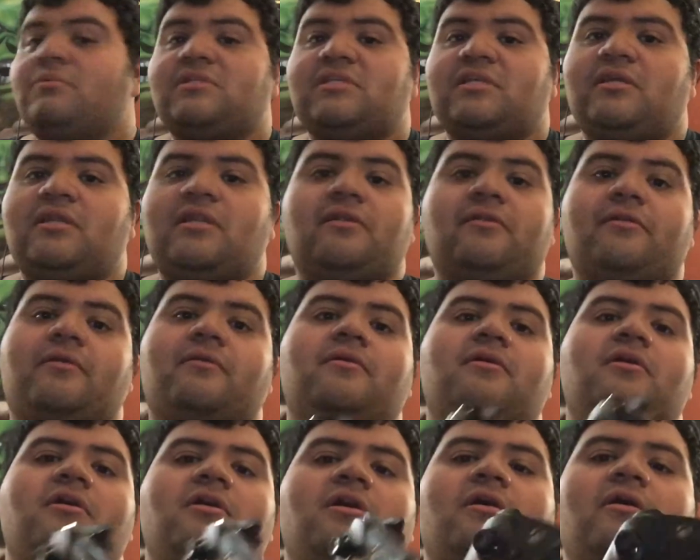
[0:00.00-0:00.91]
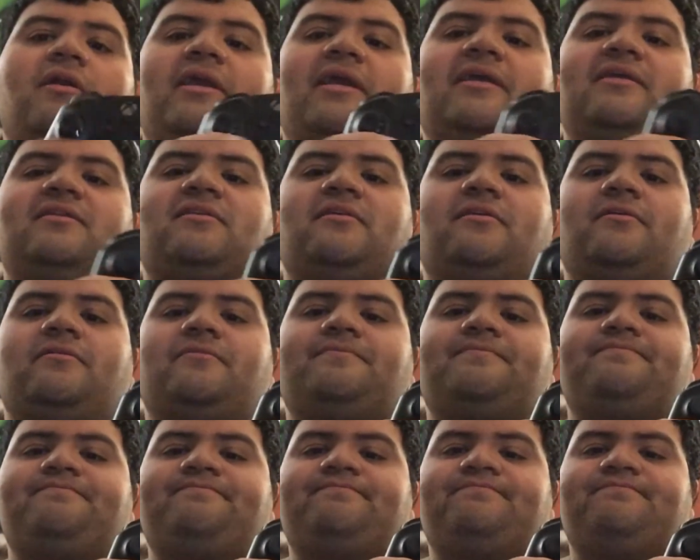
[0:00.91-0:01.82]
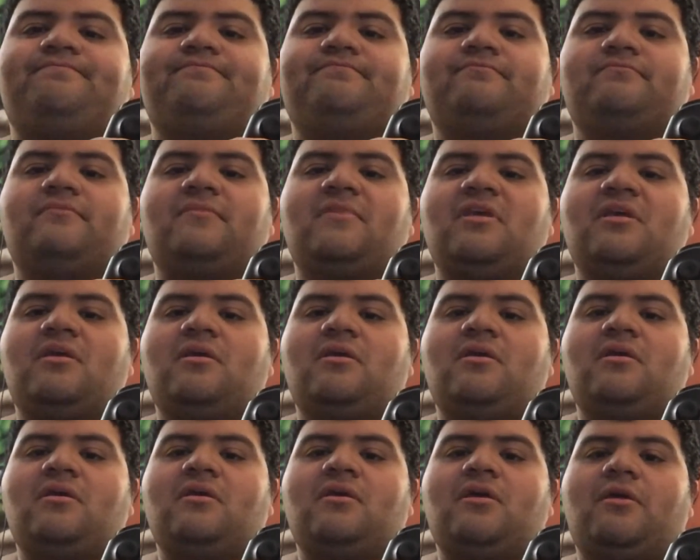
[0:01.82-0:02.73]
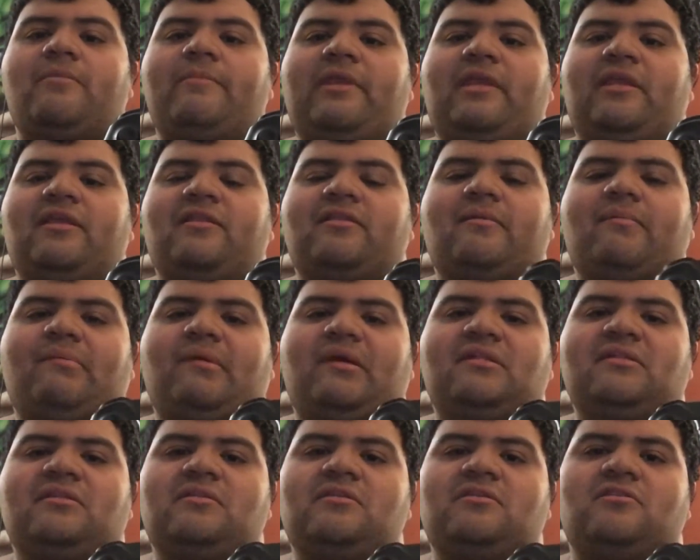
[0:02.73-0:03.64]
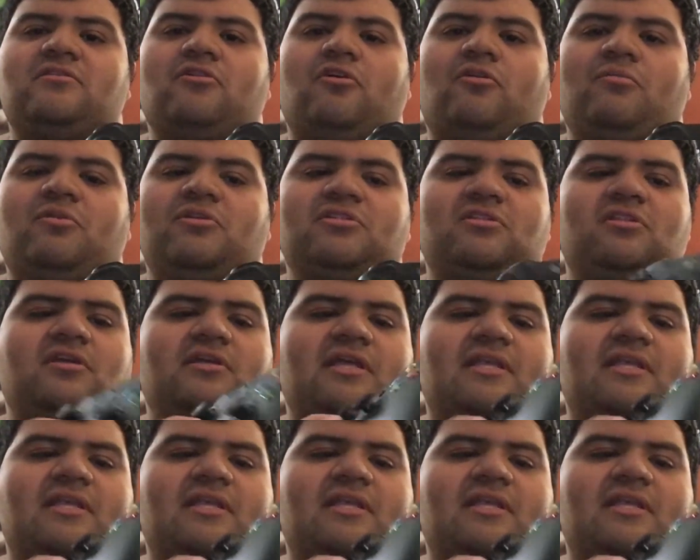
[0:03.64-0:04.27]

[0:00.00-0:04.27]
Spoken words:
I don't know. Okay, so I mean, the buttons almost look